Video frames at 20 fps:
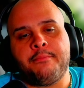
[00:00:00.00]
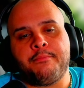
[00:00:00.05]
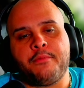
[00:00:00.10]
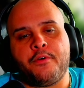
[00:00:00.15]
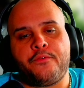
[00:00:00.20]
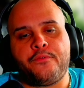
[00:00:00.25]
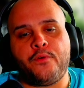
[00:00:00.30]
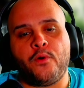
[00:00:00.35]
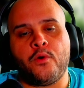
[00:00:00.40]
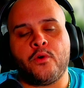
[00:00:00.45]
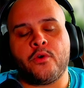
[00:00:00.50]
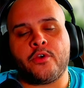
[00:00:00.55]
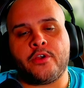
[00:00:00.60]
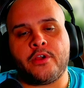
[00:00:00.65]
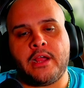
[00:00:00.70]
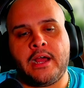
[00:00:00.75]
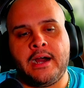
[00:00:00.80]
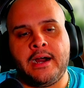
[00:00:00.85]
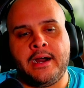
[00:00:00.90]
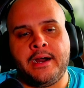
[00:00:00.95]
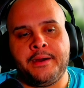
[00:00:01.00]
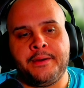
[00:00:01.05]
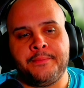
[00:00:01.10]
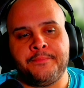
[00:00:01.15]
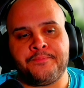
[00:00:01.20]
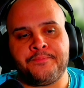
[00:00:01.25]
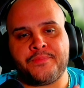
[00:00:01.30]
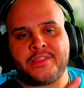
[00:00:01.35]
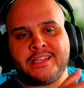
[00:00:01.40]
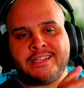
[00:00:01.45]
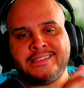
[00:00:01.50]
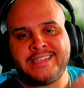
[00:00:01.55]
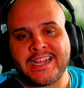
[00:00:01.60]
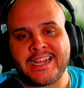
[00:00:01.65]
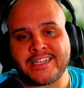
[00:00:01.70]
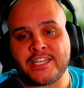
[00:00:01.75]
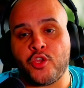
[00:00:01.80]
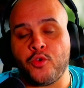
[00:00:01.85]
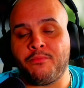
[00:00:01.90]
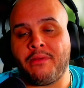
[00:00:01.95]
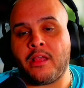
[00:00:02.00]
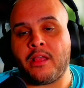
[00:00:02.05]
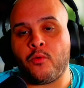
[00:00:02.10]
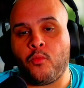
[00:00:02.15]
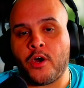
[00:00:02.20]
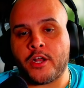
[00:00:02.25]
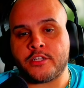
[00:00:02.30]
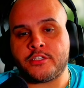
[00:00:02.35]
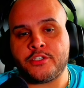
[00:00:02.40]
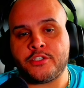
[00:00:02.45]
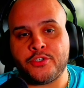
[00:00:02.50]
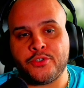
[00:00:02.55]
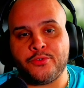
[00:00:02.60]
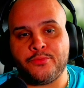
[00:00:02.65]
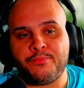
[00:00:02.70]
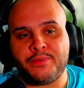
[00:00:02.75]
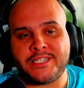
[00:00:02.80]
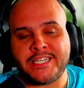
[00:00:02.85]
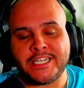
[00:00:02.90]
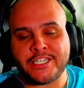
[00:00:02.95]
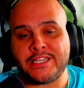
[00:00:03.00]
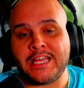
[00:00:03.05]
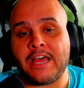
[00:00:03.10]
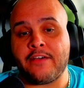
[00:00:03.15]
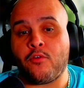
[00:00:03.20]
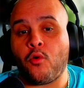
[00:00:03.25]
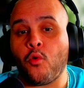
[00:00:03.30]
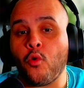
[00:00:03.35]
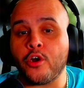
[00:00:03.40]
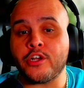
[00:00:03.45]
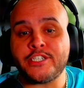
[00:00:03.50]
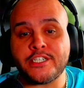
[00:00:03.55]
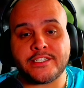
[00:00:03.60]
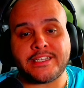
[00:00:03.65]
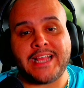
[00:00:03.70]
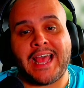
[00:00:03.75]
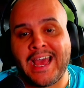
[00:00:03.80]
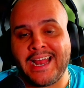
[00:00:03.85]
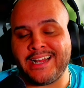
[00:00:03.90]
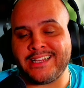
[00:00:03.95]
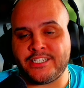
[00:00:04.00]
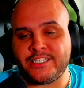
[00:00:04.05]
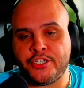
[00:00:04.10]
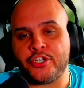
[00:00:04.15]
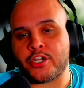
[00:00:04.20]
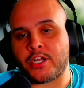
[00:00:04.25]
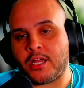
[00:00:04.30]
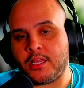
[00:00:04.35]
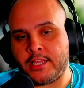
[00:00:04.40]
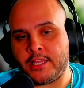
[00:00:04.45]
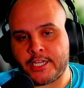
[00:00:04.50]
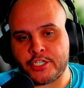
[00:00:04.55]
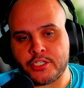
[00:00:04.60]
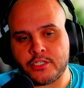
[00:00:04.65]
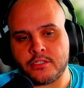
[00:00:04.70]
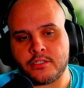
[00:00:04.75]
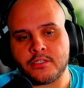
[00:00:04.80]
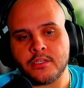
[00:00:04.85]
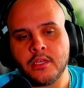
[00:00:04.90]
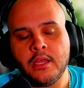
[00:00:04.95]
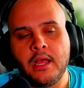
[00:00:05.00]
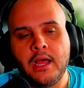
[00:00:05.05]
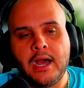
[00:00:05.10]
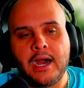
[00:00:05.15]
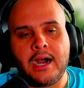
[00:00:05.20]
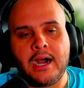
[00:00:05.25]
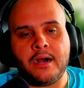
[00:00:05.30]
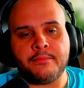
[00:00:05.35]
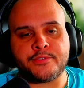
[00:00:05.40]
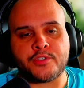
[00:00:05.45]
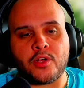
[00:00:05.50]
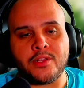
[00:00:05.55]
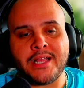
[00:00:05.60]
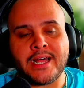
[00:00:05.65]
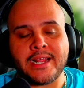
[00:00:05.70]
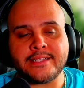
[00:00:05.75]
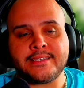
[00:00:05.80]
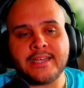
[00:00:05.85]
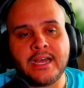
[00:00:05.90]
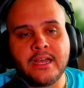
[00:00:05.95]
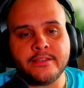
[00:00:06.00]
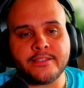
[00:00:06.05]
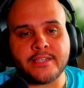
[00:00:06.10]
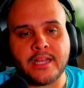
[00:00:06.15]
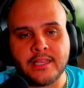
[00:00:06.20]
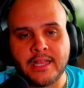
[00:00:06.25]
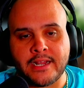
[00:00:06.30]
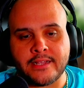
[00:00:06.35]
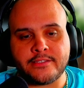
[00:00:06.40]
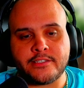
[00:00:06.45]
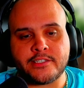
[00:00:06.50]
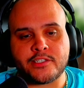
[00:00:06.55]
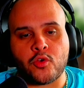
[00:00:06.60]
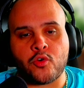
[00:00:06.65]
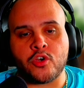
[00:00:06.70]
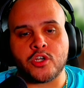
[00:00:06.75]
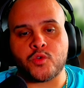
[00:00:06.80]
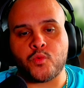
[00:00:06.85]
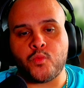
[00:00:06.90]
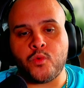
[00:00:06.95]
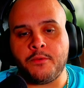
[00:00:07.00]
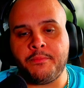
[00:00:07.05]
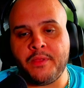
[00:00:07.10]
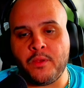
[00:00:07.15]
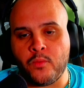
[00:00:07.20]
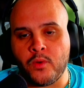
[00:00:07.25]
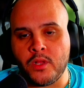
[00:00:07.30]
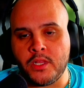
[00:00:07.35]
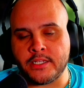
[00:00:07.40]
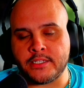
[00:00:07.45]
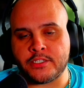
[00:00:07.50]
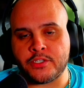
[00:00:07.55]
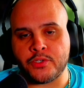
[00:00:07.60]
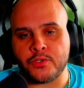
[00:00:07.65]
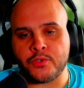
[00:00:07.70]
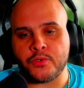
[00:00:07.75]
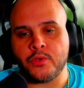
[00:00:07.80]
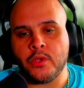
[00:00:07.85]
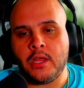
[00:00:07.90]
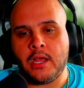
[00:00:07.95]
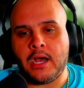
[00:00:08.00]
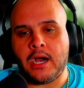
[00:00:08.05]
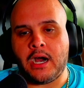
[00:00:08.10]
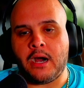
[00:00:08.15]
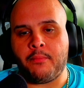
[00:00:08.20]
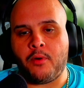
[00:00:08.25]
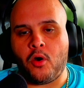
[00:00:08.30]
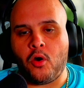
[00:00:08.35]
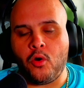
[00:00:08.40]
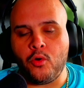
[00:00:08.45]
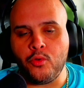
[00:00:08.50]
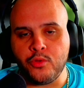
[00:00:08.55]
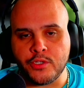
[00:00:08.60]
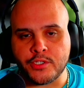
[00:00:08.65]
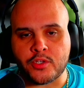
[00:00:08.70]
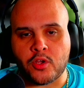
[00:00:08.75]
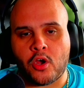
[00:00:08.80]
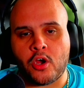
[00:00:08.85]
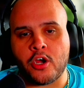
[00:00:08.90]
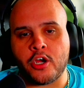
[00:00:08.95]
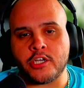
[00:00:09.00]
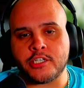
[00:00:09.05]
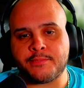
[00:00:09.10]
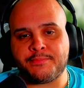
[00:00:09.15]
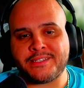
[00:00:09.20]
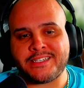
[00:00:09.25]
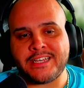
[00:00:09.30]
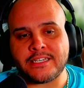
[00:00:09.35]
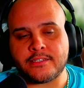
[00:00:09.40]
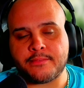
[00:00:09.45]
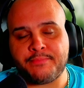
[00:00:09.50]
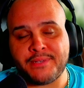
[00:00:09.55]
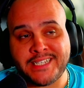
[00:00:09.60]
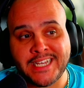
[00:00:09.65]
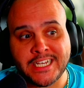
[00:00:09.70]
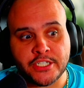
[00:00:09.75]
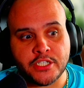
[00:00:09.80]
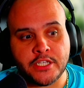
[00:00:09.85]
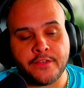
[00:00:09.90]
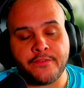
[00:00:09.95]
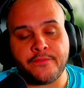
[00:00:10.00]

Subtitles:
for the deck that you might want to potentially have, or just add it to your collections. So a lot of times, a lot of stores will be willing to hold those cards potentially